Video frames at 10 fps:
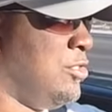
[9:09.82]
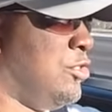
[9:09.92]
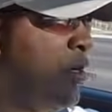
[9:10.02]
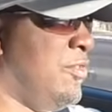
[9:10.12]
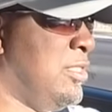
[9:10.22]

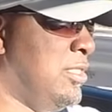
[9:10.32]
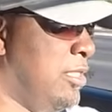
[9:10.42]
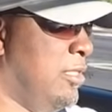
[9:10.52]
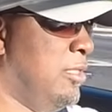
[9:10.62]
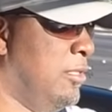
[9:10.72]
service
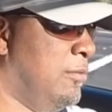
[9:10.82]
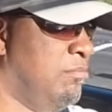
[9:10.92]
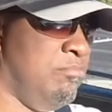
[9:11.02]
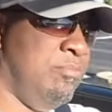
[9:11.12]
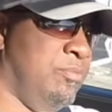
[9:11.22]
center,
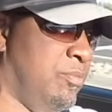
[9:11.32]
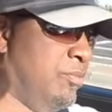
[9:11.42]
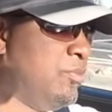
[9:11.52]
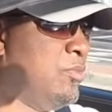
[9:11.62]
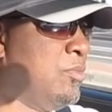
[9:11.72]

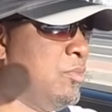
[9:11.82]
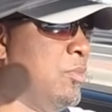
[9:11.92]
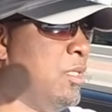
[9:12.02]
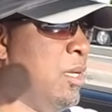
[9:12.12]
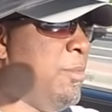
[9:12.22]

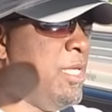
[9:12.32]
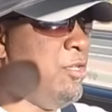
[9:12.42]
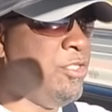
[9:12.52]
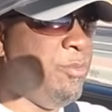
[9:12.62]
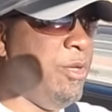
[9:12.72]
I mean,
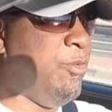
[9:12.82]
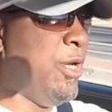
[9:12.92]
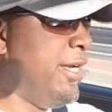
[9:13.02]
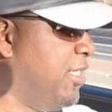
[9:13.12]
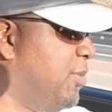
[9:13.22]
you should be
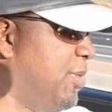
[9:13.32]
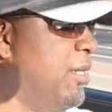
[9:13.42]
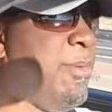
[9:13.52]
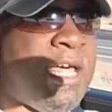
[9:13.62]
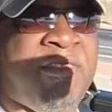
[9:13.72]
ready to
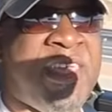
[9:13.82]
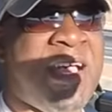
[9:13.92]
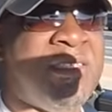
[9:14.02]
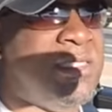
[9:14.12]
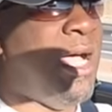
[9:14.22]
spend about
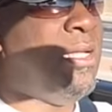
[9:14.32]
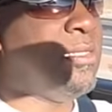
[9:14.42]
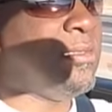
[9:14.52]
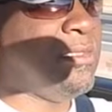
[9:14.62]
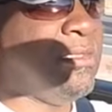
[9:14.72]

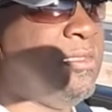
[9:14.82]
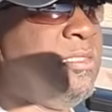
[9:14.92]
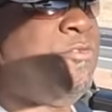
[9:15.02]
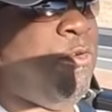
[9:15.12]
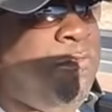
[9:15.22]

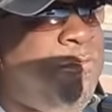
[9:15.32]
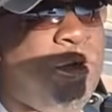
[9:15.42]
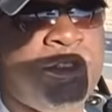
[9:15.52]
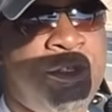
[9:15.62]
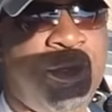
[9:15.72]
$1,000 for a
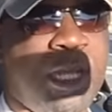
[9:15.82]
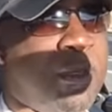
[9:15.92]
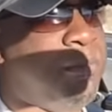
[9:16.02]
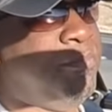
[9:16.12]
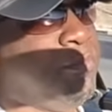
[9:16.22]
full tune
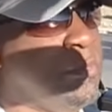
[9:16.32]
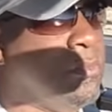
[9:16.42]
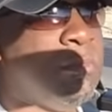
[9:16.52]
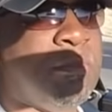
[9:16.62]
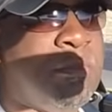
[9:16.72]
up.
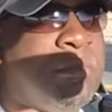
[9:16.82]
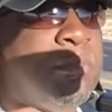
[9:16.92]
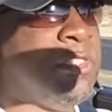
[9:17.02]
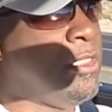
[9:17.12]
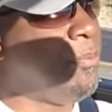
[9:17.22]

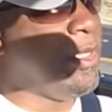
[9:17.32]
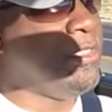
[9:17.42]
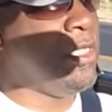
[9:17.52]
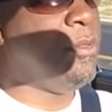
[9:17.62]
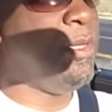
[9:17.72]
Something's going to